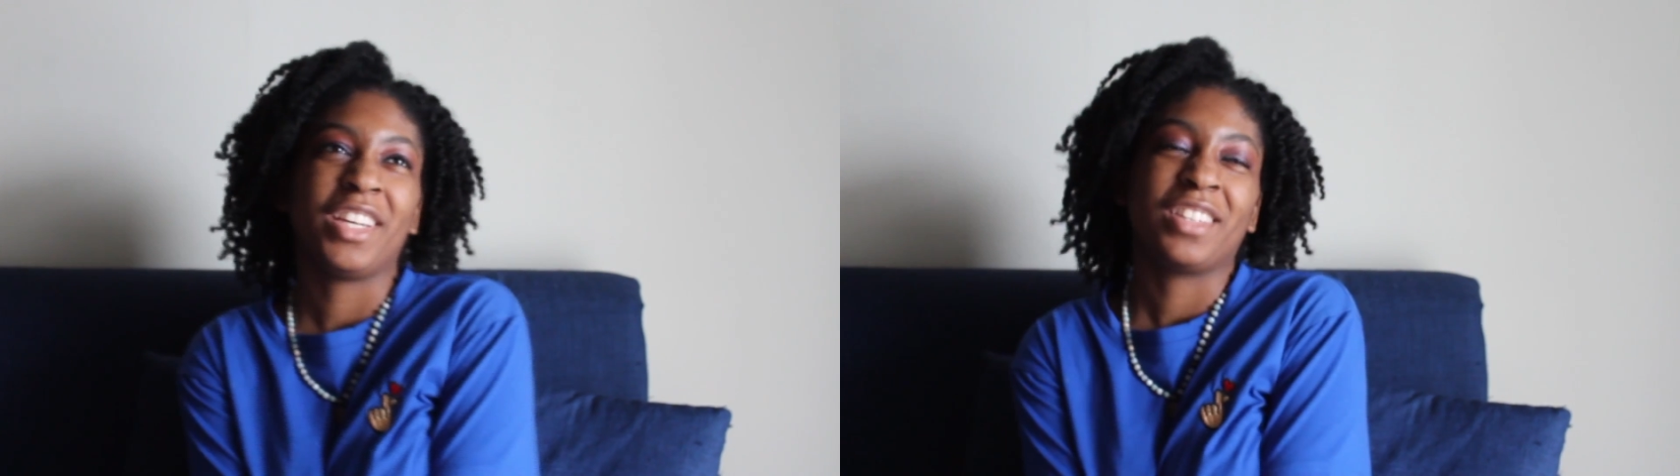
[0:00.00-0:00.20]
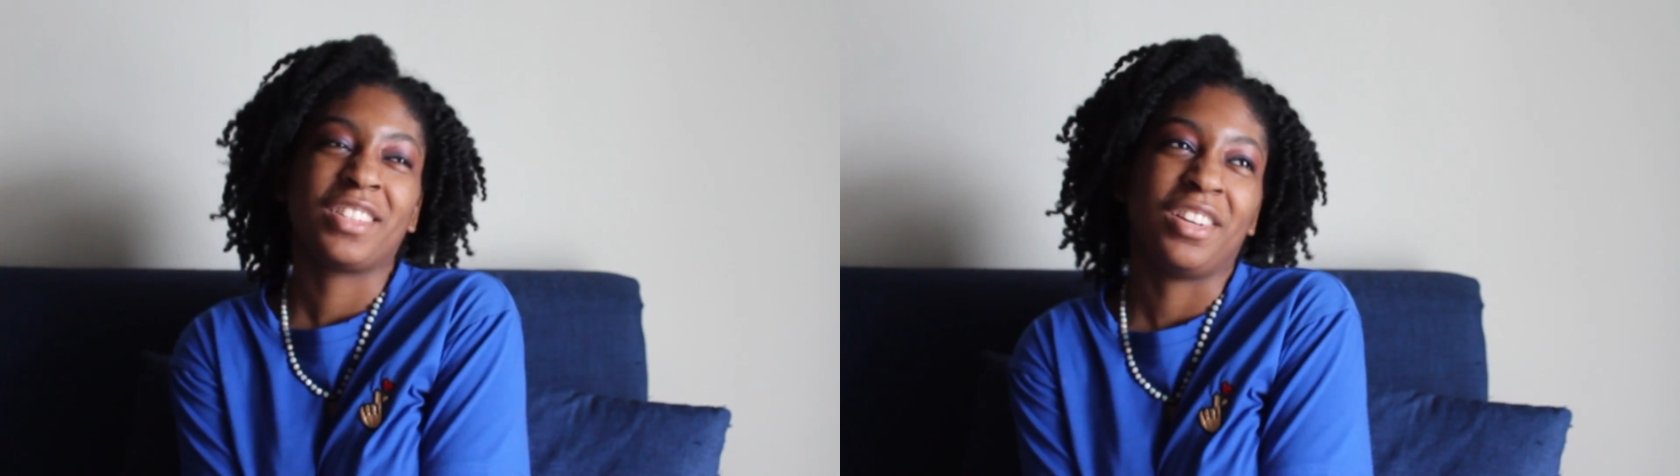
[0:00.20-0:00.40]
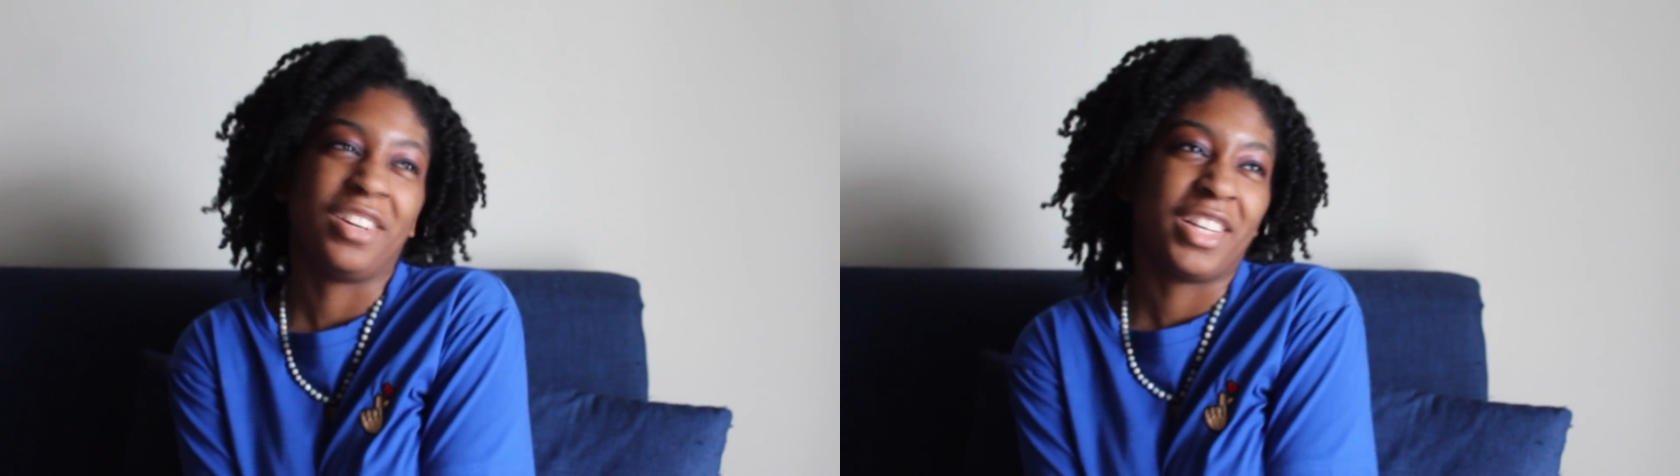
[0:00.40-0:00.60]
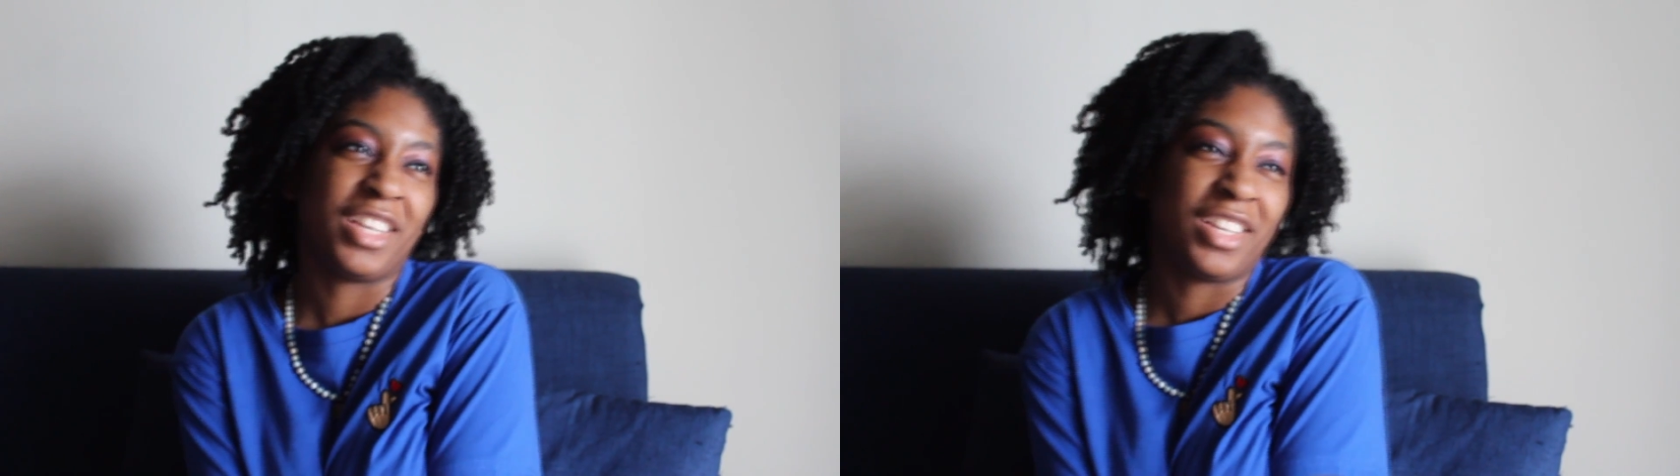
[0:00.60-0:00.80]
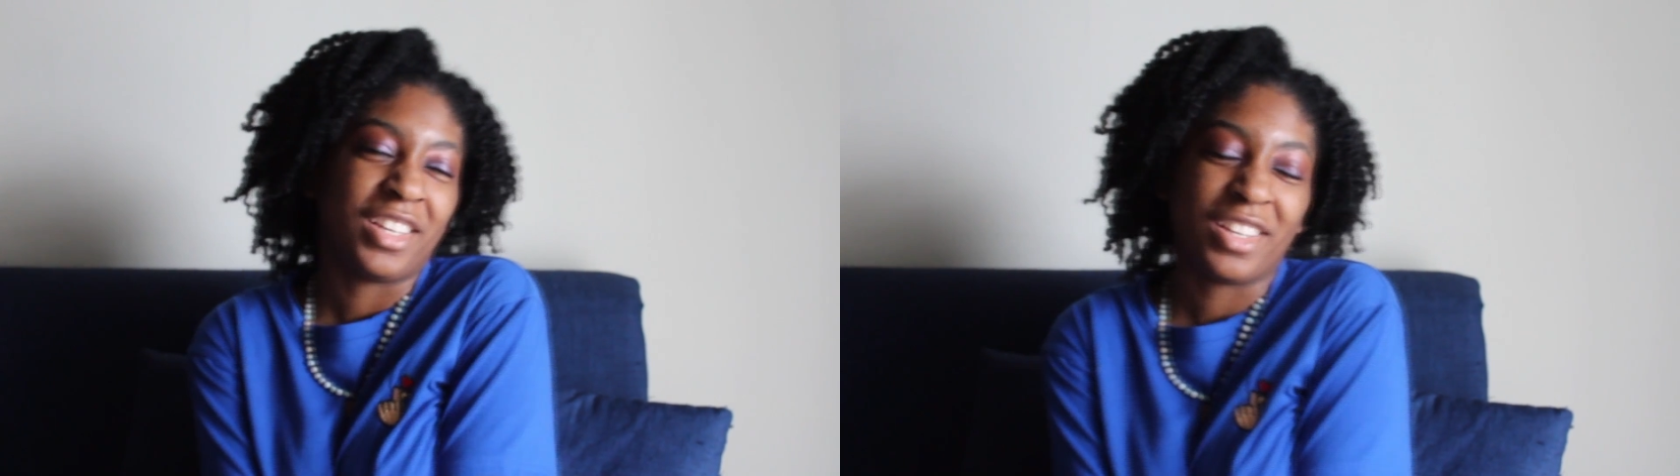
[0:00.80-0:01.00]

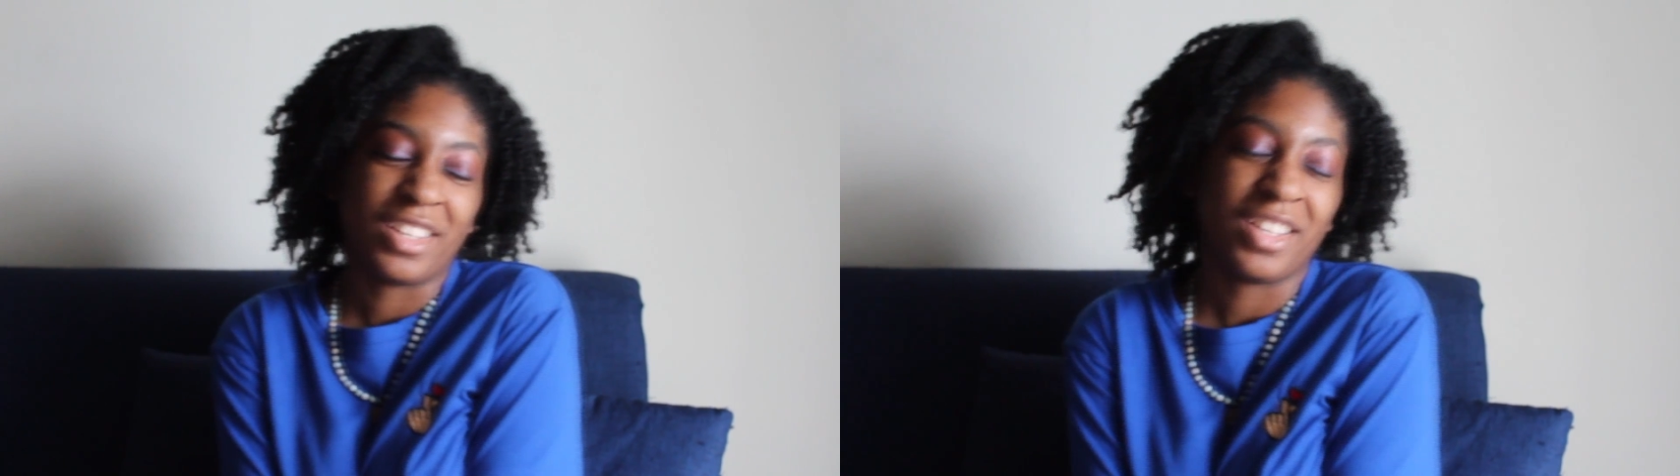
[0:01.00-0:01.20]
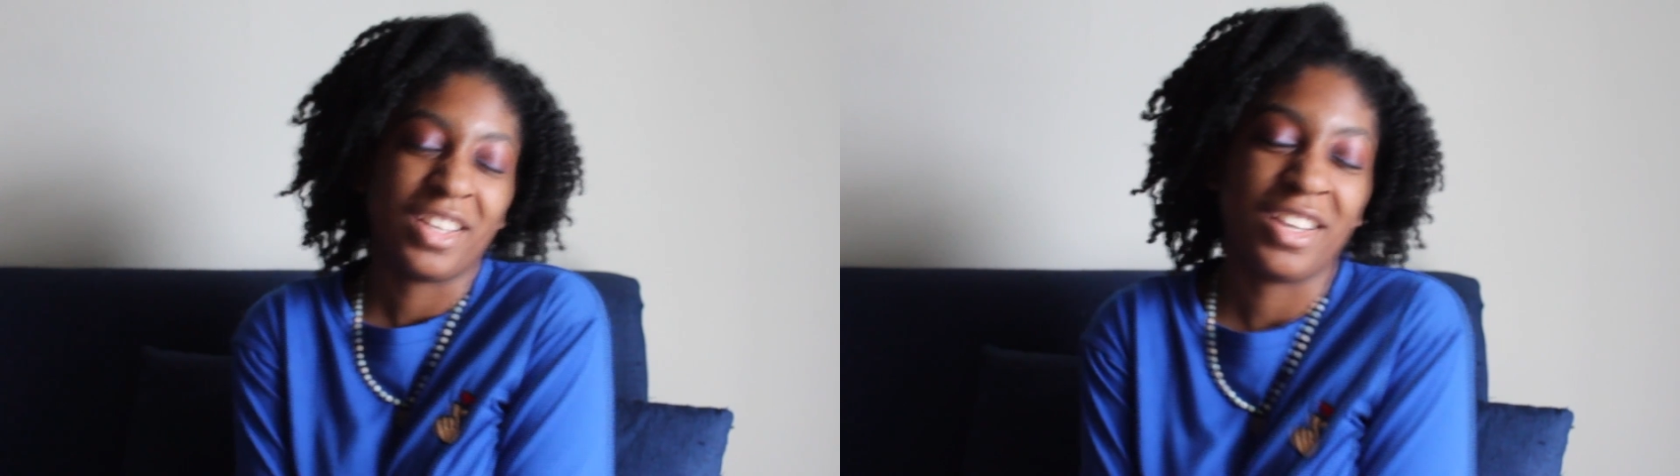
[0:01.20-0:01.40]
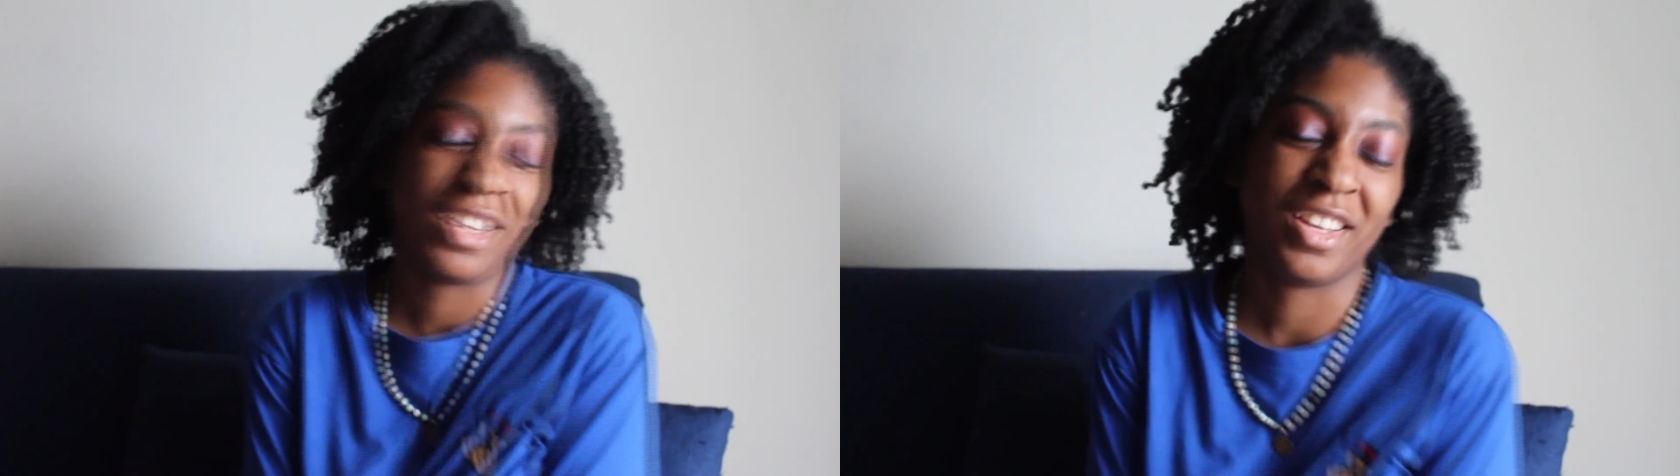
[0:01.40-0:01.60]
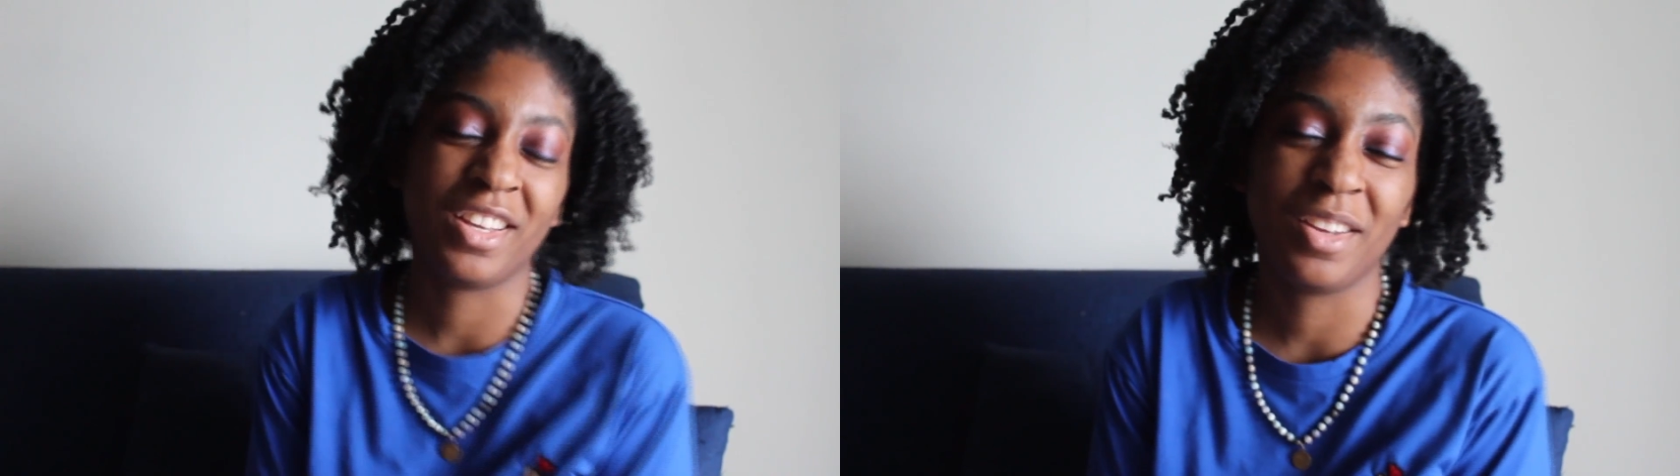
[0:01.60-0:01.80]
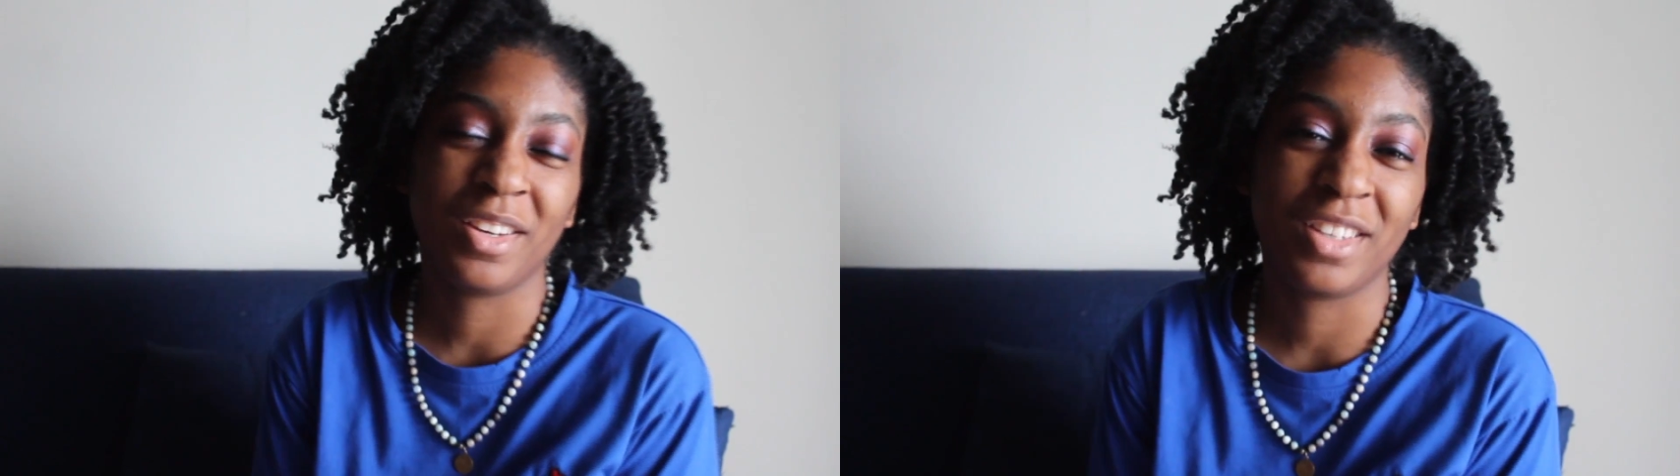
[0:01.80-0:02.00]

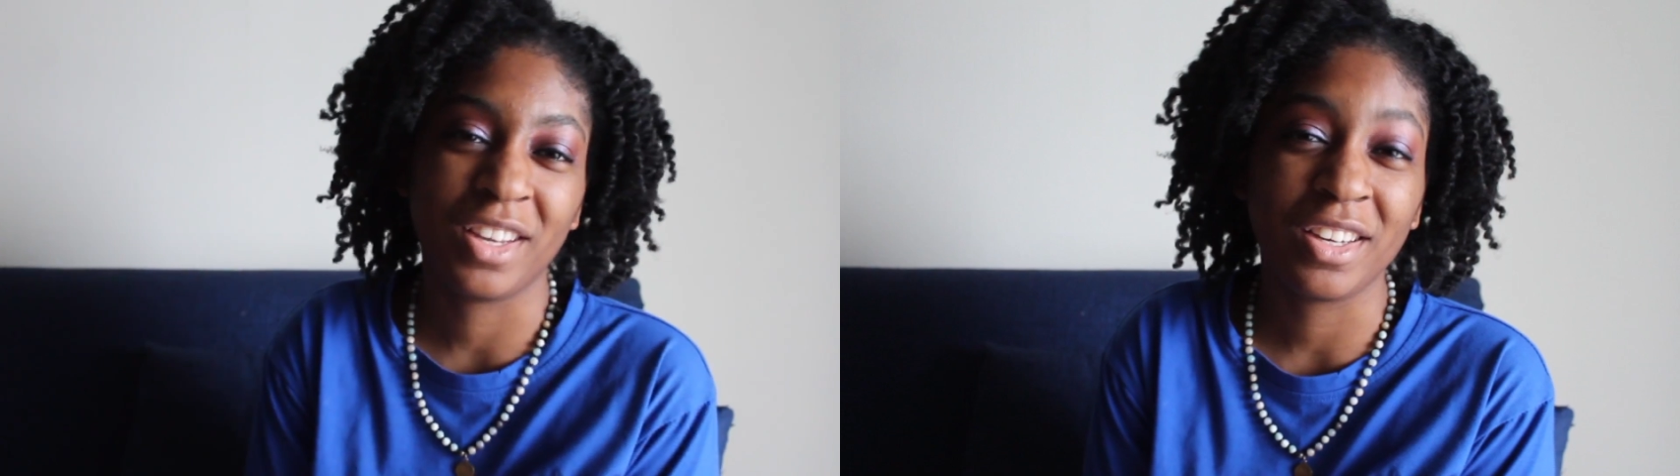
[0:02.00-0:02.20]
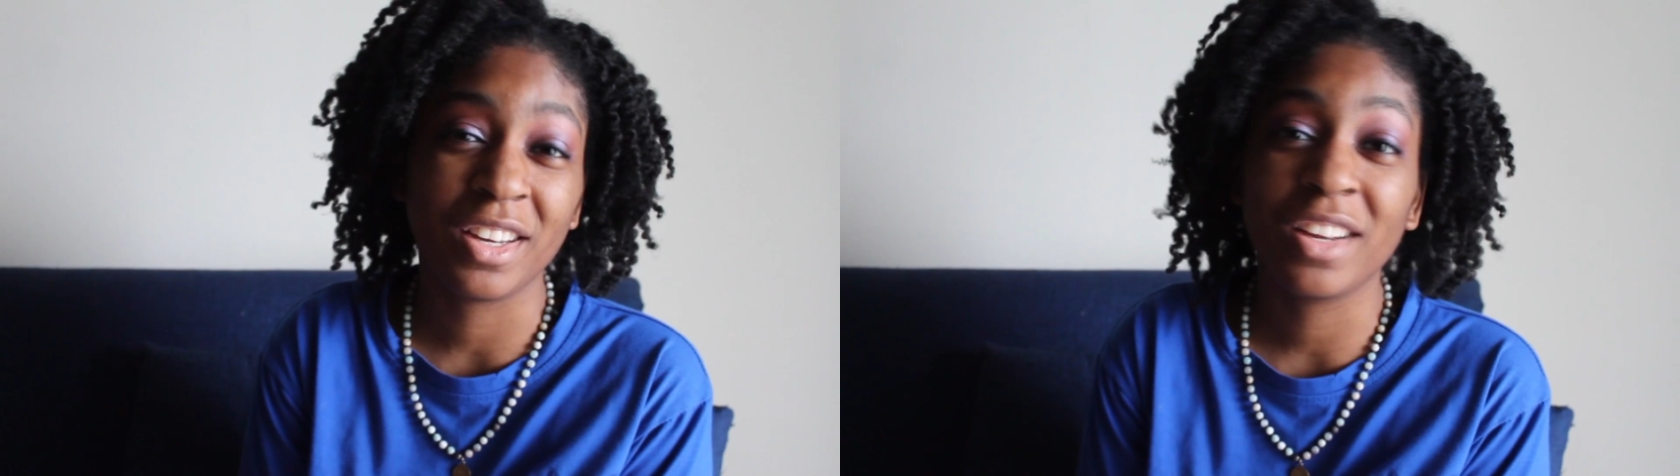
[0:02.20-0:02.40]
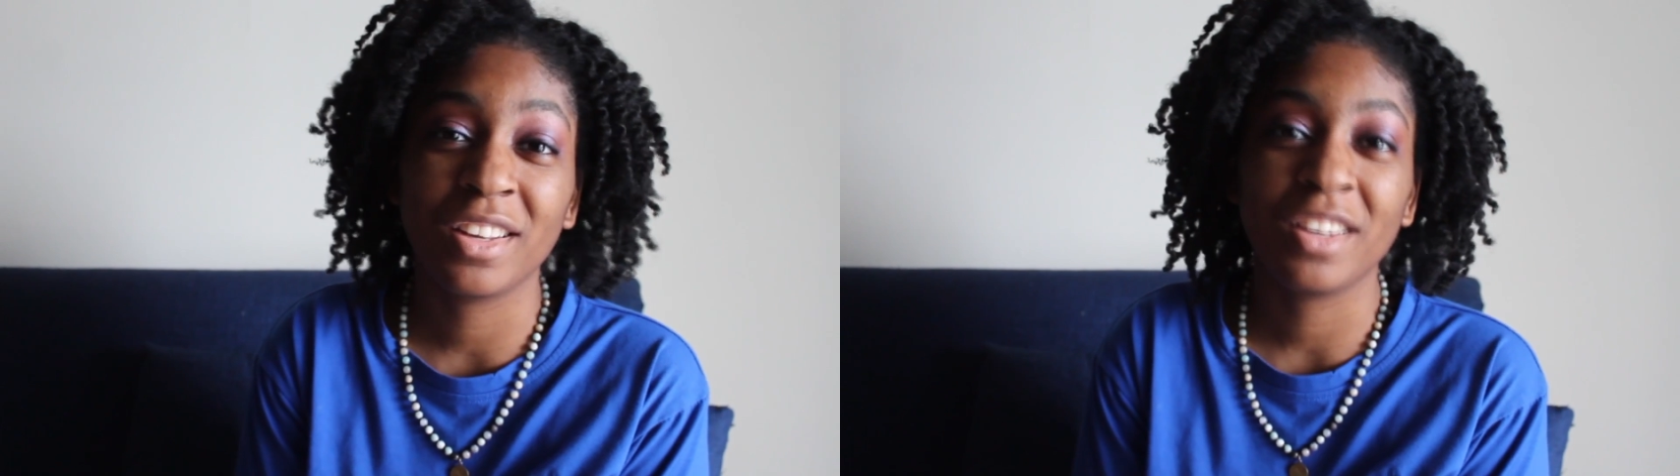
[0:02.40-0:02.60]
he did it.